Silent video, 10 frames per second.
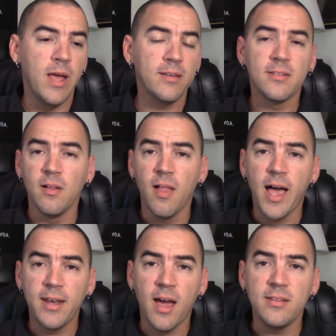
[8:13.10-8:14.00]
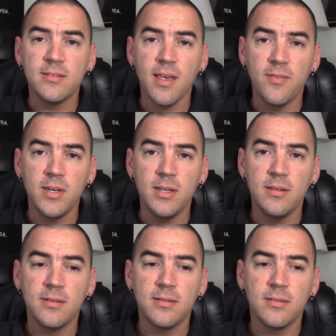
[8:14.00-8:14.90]
SLI
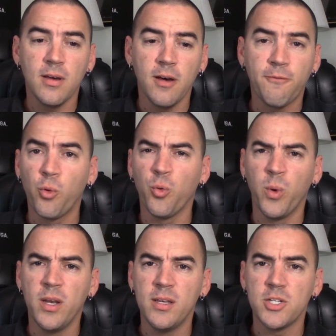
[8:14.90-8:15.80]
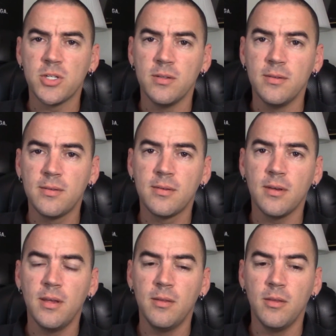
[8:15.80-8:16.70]
970s for the Win editions
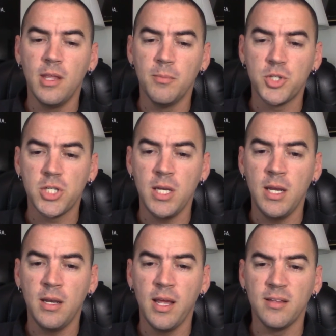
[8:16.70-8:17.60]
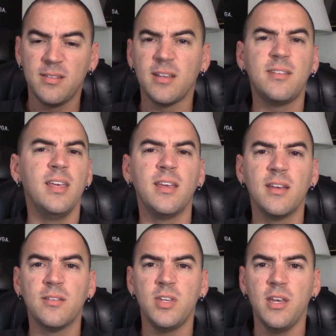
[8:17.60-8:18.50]
in the machine, and 16
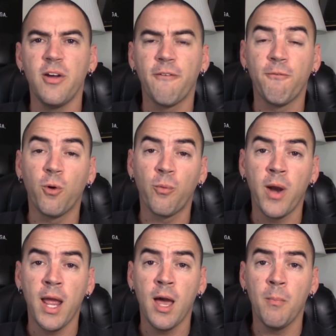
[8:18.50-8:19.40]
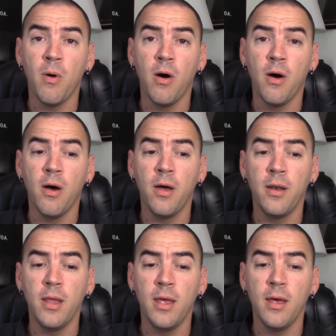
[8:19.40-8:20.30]
gigs of DDR4 RAM on